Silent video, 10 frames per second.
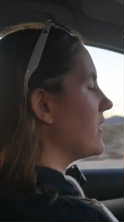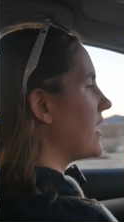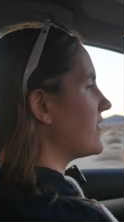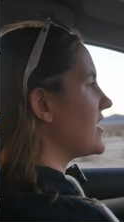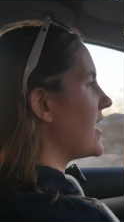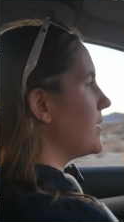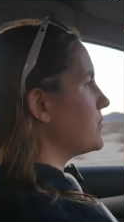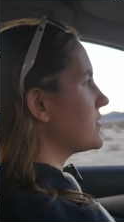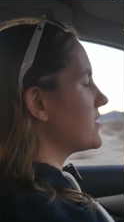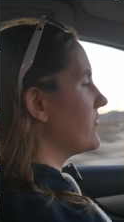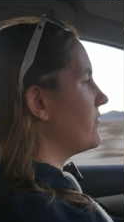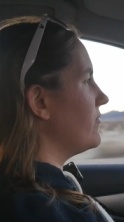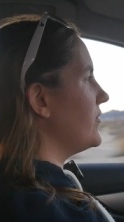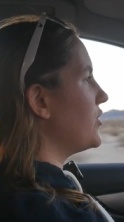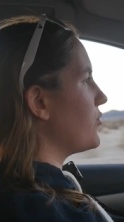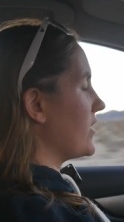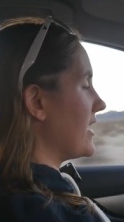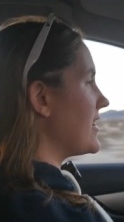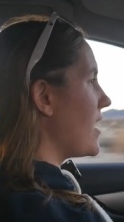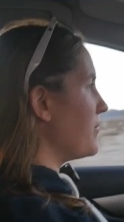A lot of times you don't
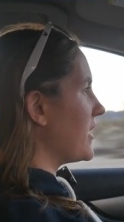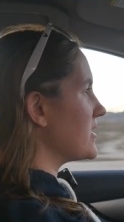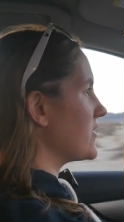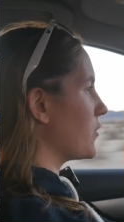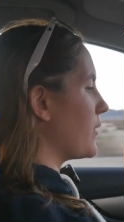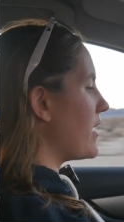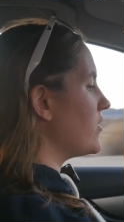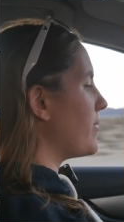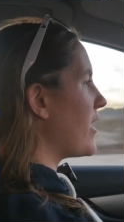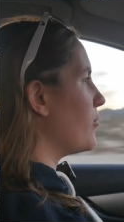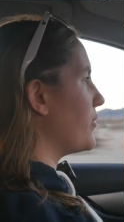need them because of a roundabout,